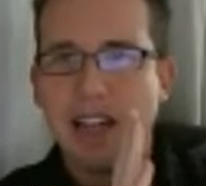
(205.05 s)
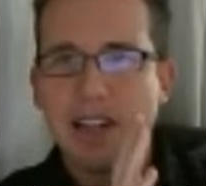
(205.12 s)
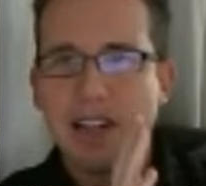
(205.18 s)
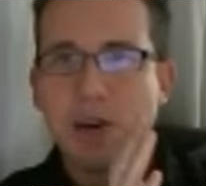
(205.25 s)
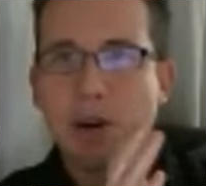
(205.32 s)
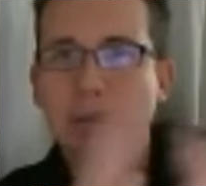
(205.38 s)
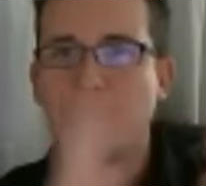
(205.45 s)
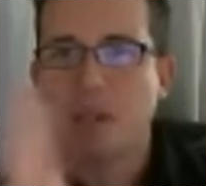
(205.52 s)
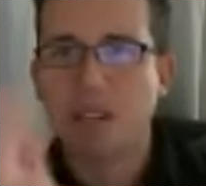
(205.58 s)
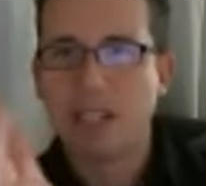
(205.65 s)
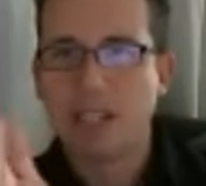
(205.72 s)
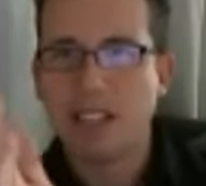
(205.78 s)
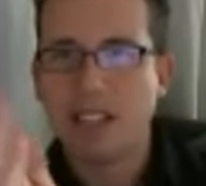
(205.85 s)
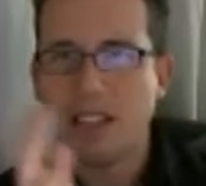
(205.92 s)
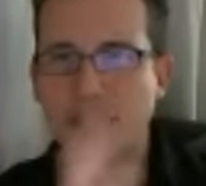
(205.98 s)
And
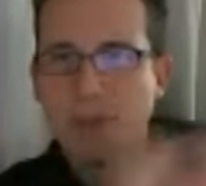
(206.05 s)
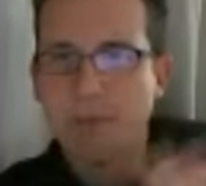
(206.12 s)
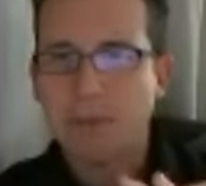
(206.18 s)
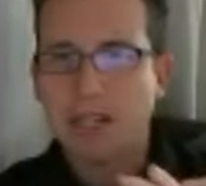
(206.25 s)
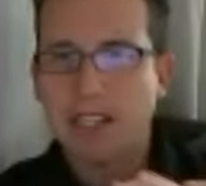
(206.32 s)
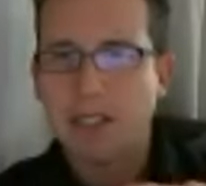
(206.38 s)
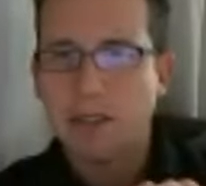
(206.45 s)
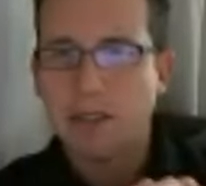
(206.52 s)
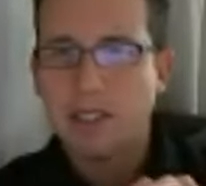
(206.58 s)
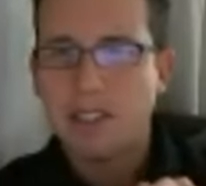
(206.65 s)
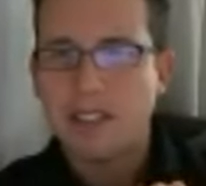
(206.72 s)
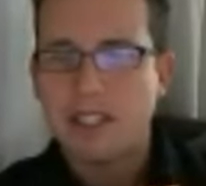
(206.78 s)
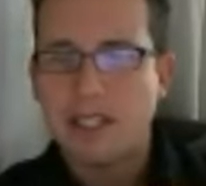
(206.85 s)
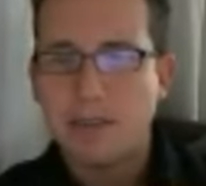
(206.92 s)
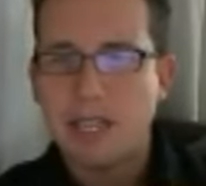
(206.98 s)
normally, you might
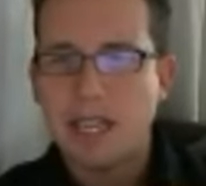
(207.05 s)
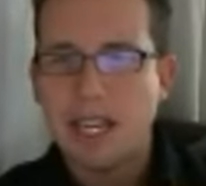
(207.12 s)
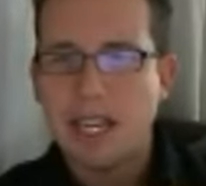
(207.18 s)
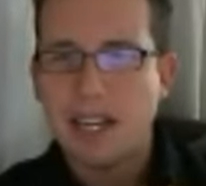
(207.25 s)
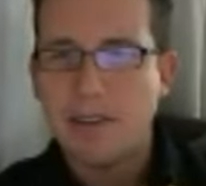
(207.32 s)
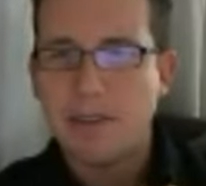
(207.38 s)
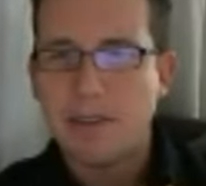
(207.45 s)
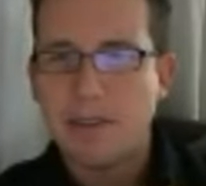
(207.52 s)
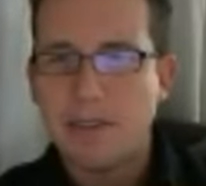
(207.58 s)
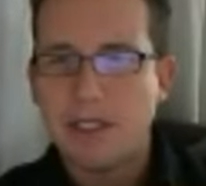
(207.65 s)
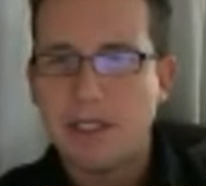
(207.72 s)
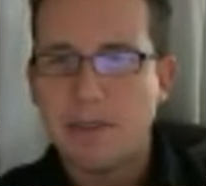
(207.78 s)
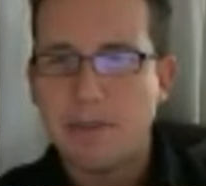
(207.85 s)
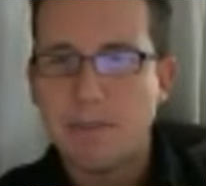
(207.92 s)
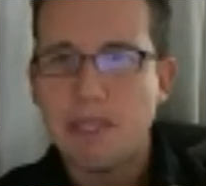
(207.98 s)
notice that we have
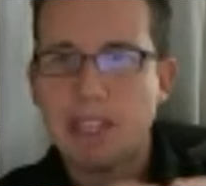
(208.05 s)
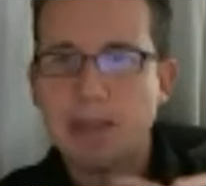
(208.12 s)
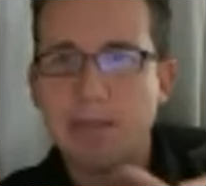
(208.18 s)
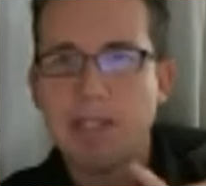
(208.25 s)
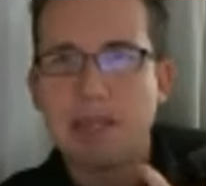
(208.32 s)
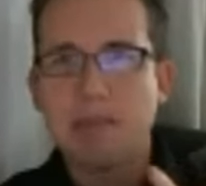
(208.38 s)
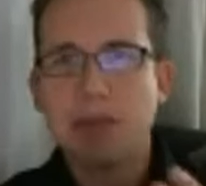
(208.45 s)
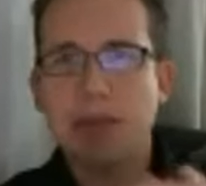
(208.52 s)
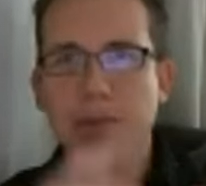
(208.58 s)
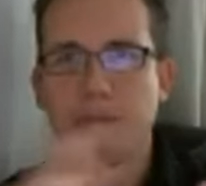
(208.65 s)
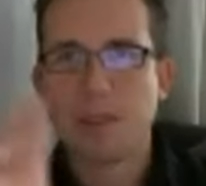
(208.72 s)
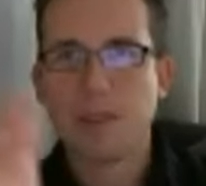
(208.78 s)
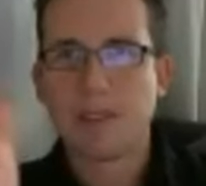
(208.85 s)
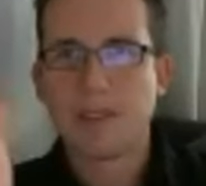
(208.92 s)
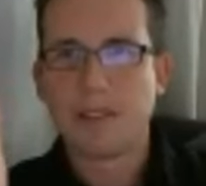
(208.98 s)
many, many
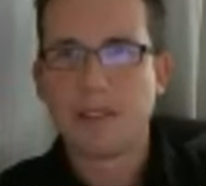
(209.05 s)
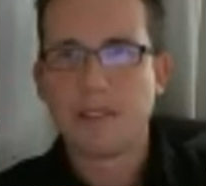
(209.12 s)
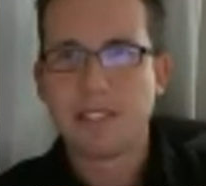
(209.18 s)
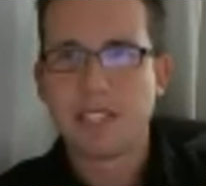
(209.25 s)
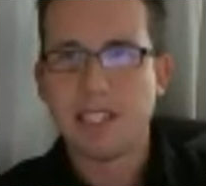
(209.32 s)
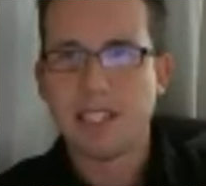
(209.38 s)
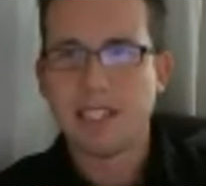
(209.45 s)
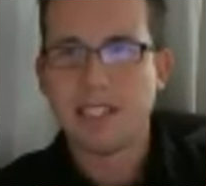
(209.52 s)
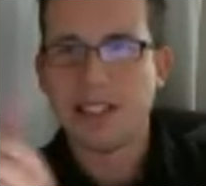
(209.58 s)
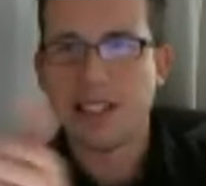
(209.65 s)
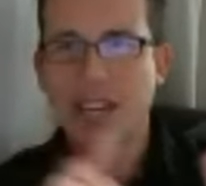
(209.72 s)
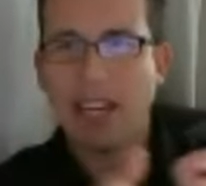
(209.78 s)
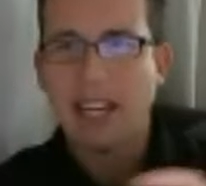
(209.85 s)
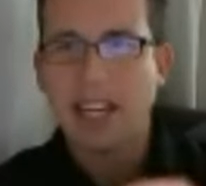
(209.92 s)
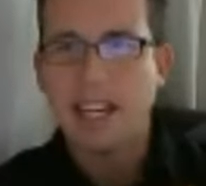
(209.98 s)
people in the
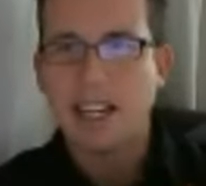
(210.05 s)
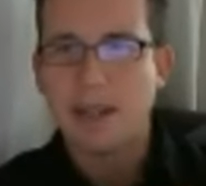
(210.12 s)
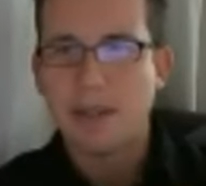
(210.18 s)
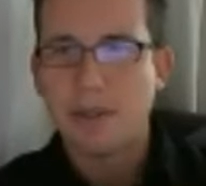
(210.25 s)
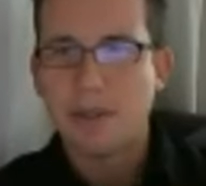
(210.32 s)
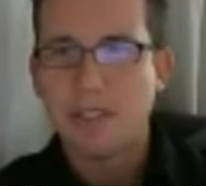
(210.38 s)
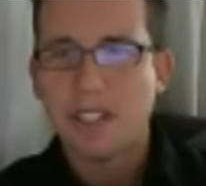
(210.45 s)
Hangout.